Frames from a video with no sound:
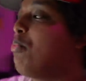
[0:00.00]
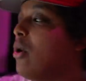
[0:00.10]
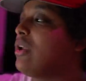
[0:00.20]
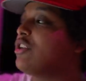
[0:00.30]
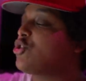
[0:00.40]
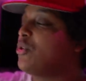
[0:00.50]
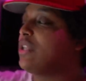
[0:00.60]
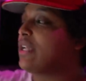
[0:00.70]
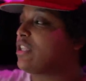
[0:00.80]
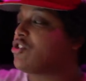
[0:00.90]
putting a tweet
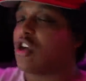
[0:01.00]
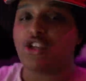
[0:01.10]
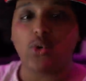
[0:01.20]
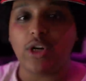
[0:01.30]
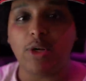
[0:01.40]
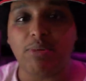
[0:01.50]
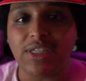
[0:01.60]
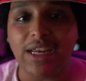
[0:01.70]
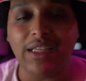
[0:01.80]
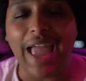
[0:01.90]
like this on Twitter,
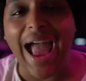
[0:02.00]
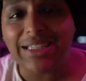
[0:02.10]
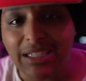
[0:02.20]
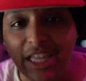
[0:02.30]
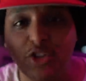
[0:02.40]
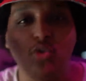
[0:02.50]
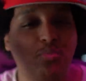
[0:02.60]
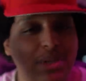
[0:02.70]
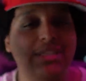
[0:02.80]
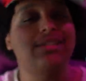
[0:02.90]
acting like you
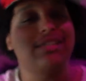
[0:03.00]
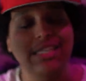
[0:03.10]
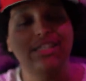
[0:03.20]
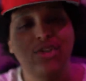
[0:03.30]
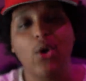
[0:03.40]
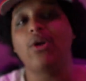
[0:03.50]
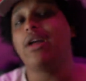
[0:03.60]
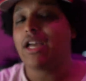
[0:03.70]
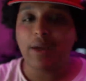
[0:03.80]
beat Steezo,